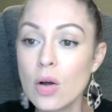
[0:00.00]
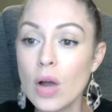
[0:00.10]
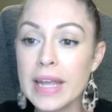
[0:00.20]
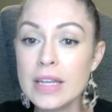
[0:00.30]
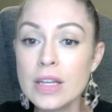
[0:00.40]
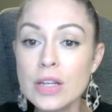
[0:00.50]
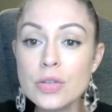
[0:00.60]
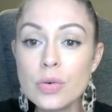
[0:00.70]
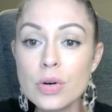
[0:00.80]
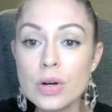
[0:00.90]

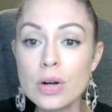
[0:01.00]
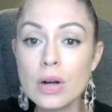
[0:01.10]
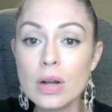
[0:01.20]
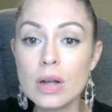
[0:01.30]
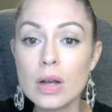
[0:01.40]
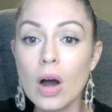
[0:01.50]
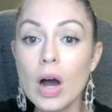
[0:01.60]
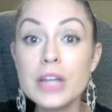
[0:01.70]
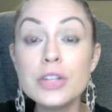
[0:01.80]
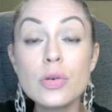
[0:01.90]

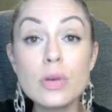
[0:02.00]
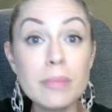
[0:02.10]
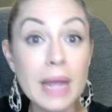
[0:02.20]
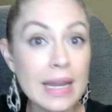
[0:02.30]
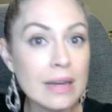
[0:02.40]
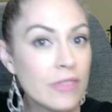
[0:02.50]
on your main